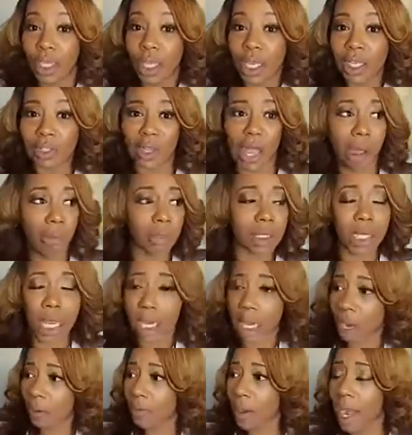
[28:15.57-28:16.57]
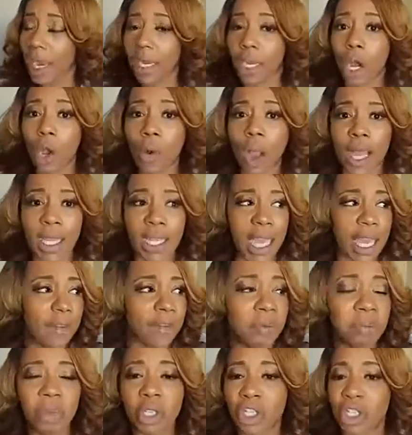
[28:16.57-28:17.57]
So I was like, all right, go. I gave
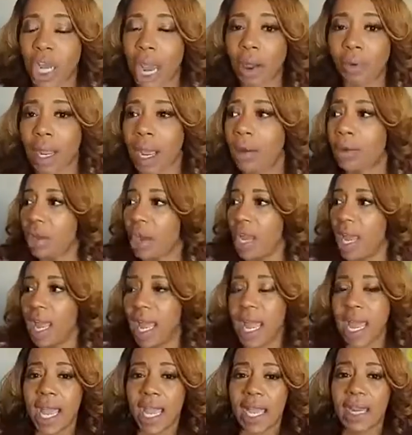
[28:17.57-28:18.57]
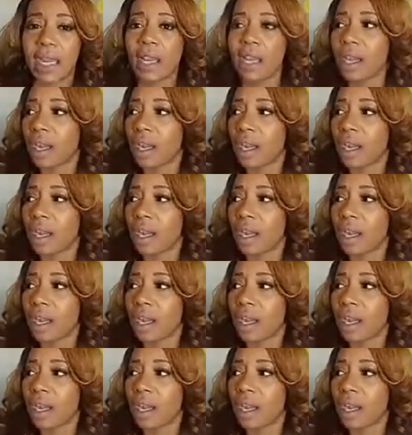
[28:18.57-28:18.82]
them a shout out. Go ahead.